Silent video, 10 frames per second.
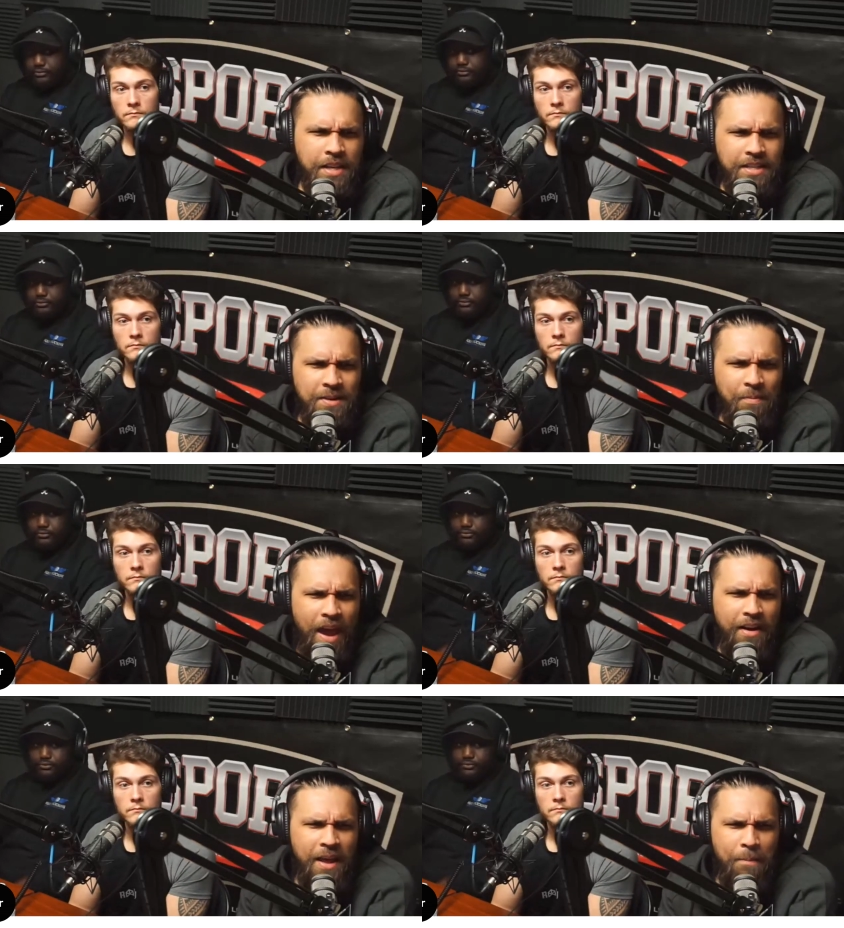Speaker 1: doesn't
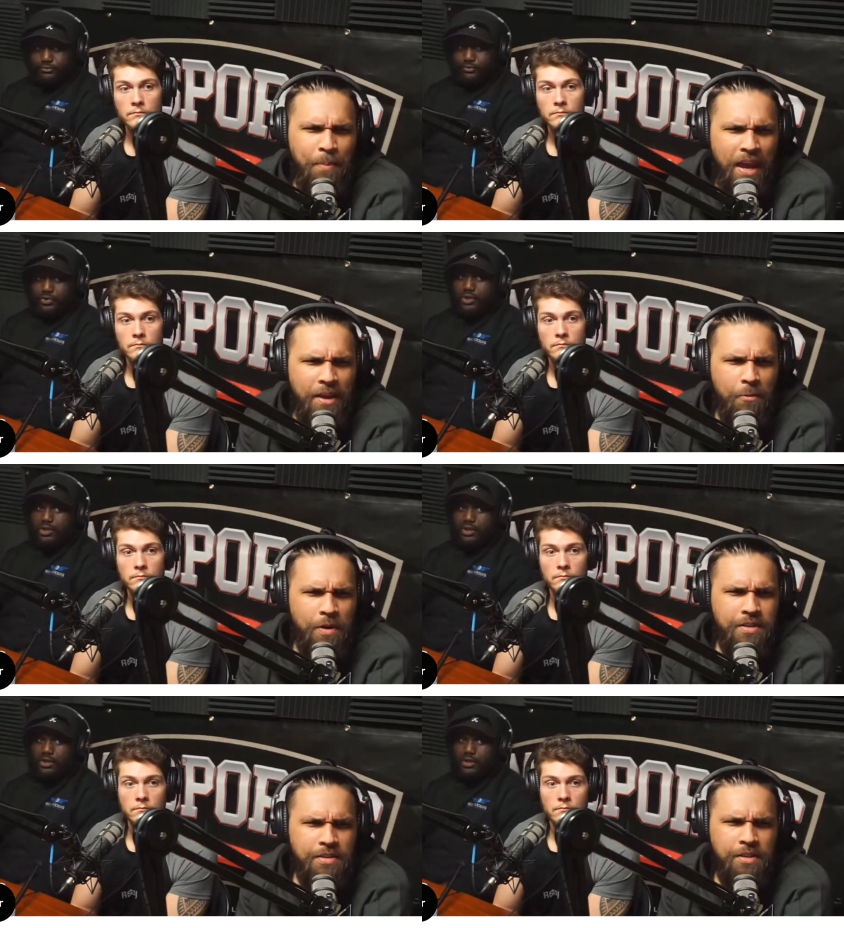matter that Peyton
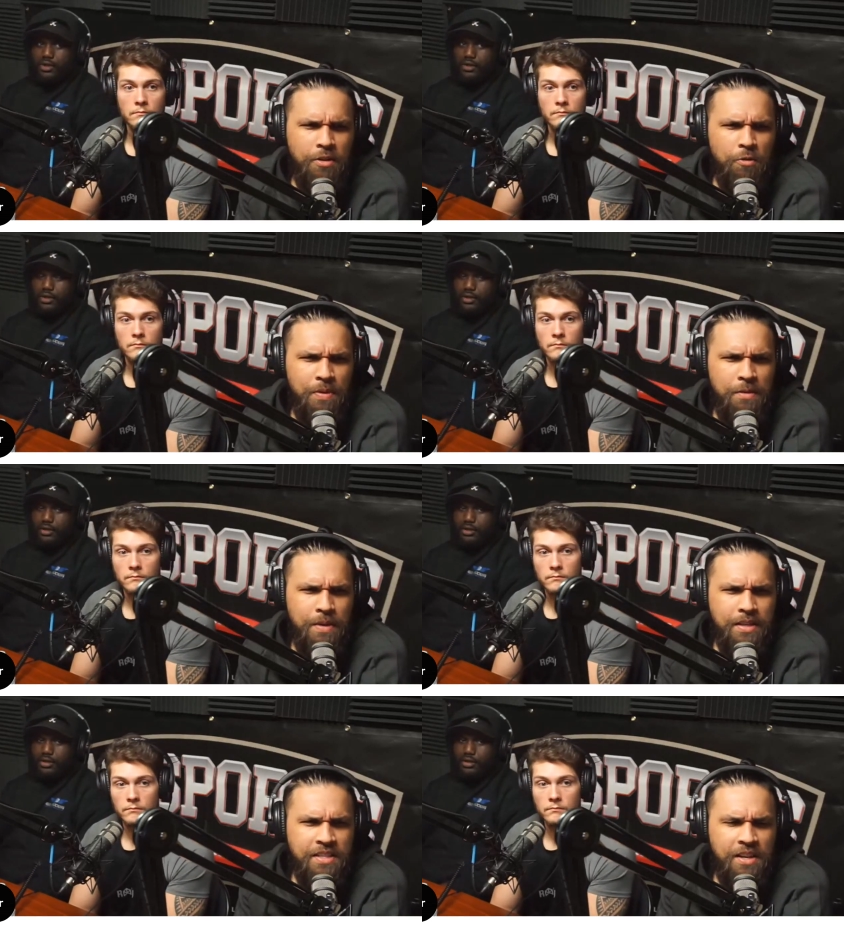was his QB
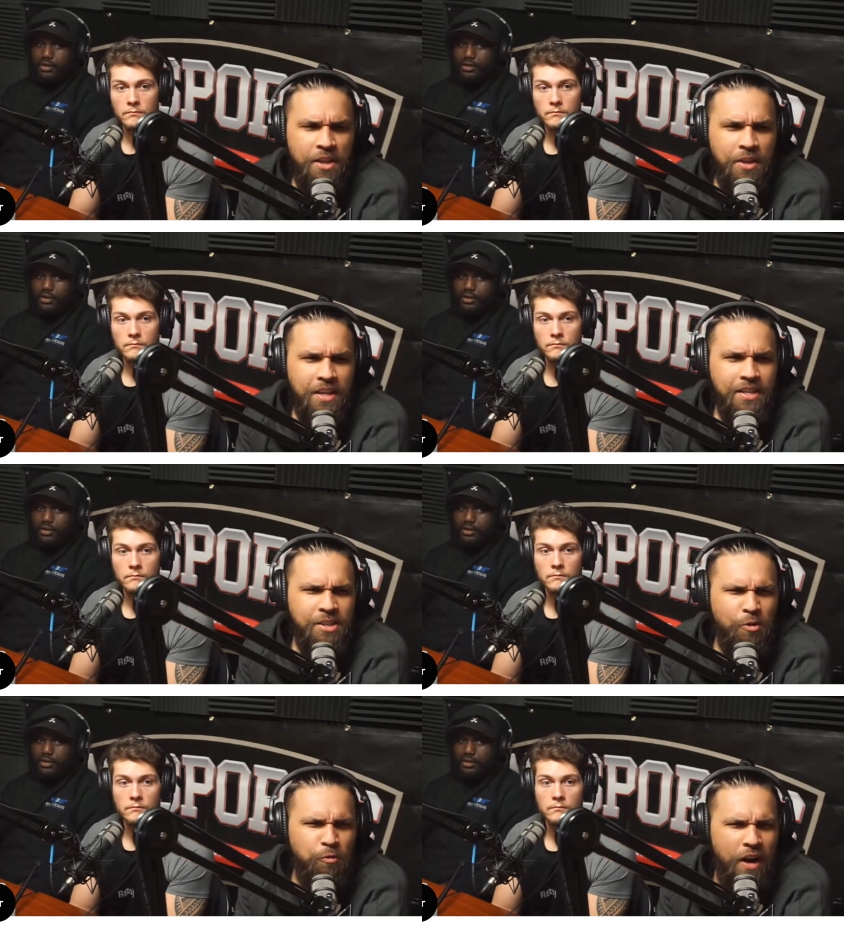means nothing is
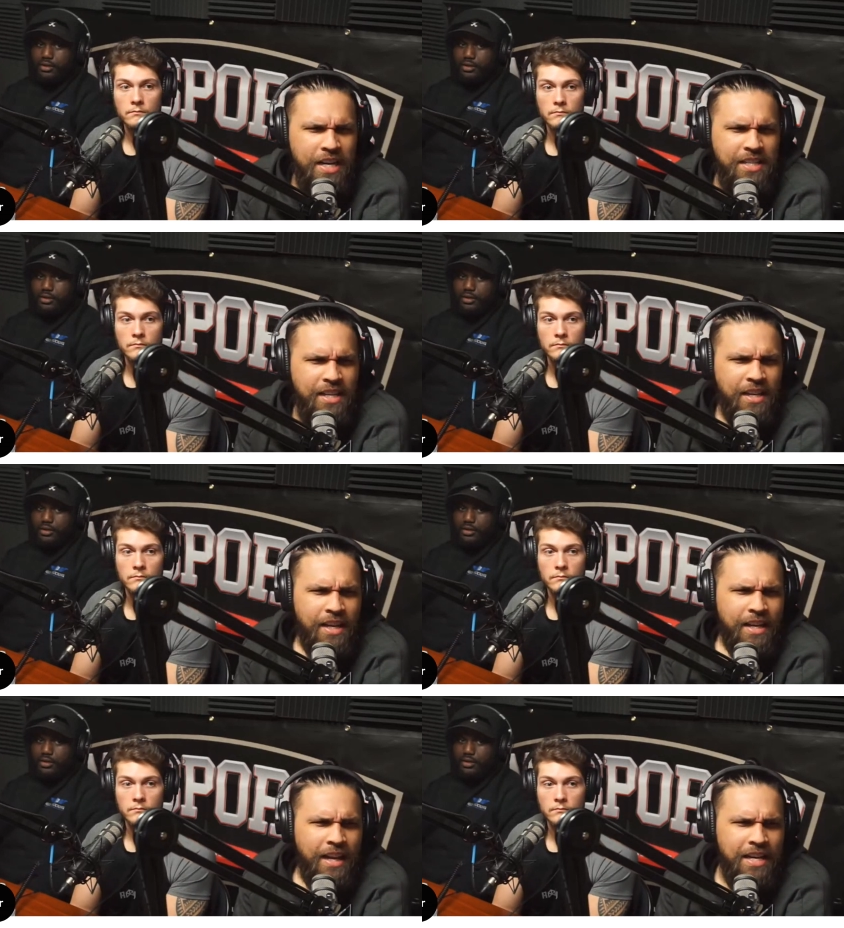crazy.
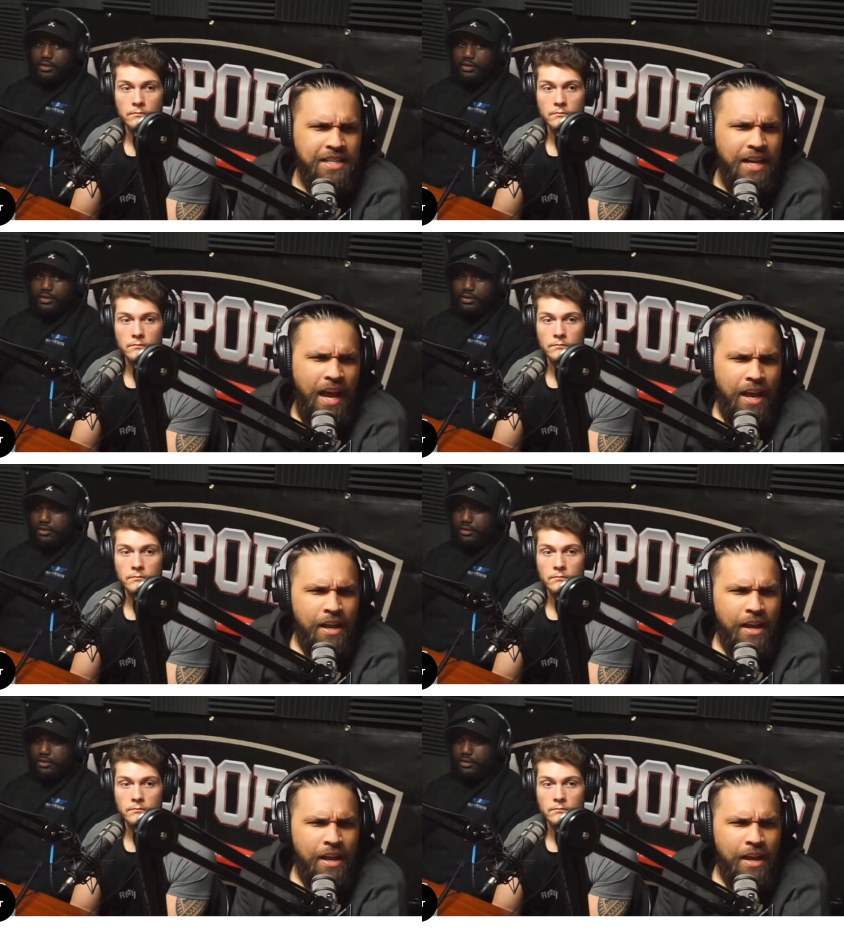That shit